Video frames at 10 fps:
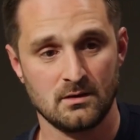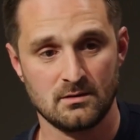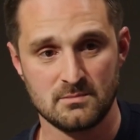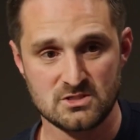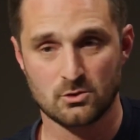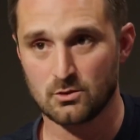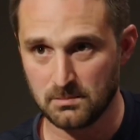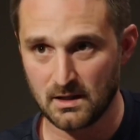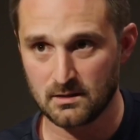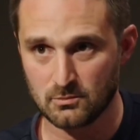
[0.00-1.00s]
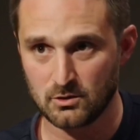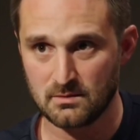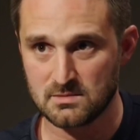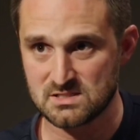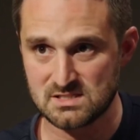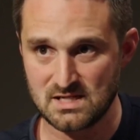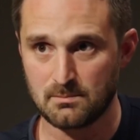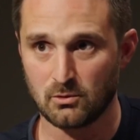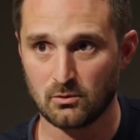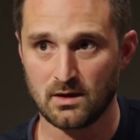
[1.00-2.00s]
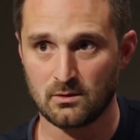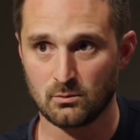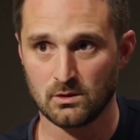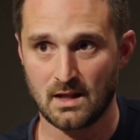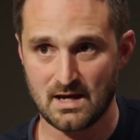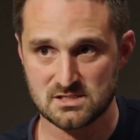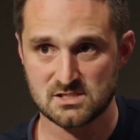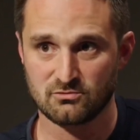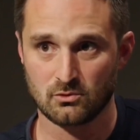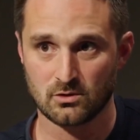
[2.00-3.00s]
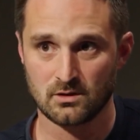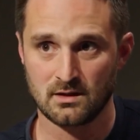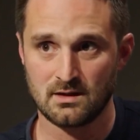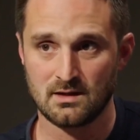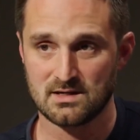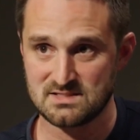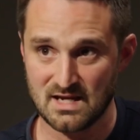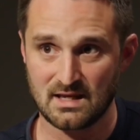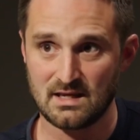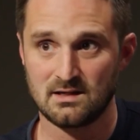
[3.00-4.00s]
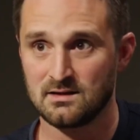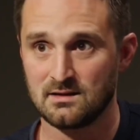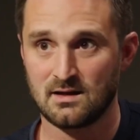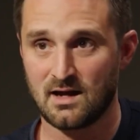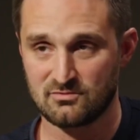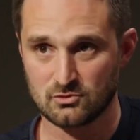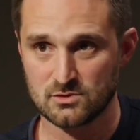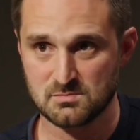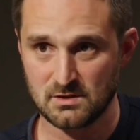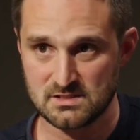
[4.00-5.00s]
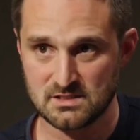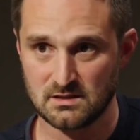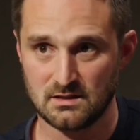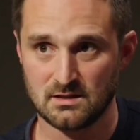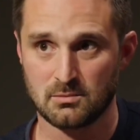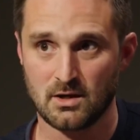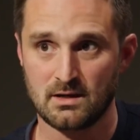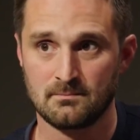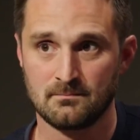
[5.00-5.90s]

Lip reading: the material platinum-iridium is stable and will last for a decade after it's placed in the brain.